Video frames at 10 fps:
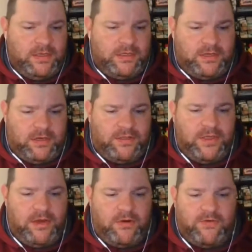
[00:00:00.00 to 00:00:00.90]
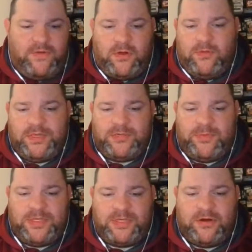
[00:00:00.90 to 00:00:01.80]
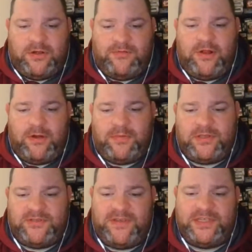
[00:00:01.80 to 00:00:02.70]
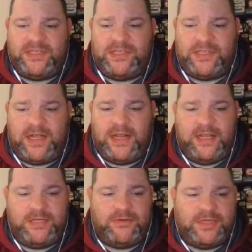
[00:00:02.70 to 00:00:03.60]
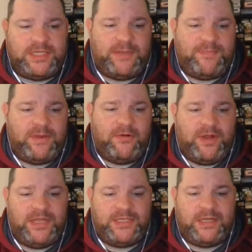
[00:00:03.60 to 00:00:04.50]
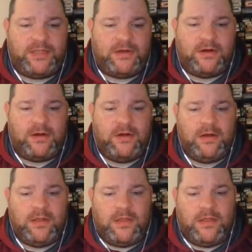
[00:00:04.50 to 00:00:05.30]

It's called the Norfolk and Western Business Car 300 Preservation Society to accept the donation of the car